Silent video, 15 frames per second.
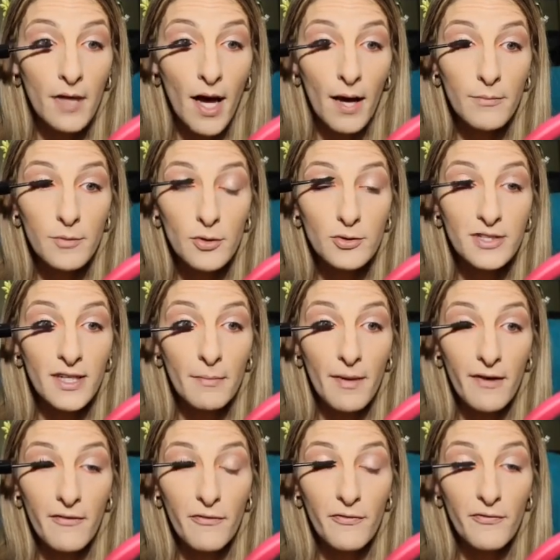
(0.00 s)
I'm using
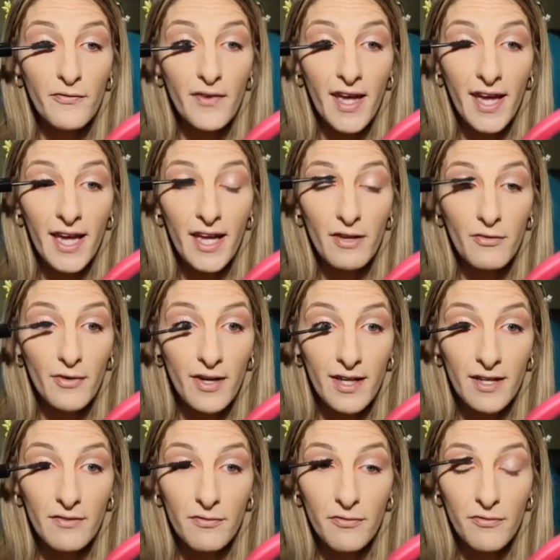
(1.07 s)
my
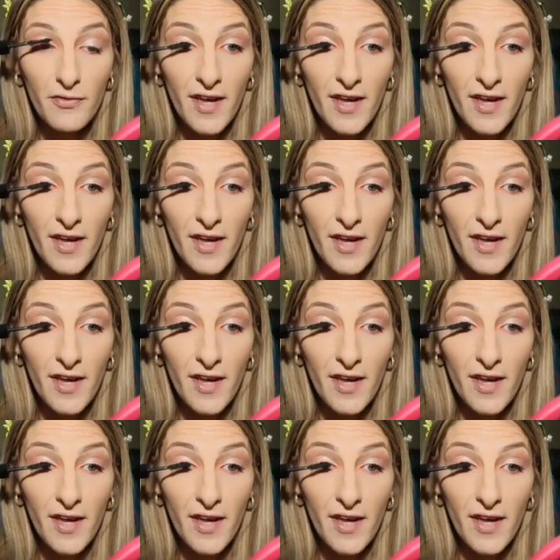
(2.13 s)
favorite,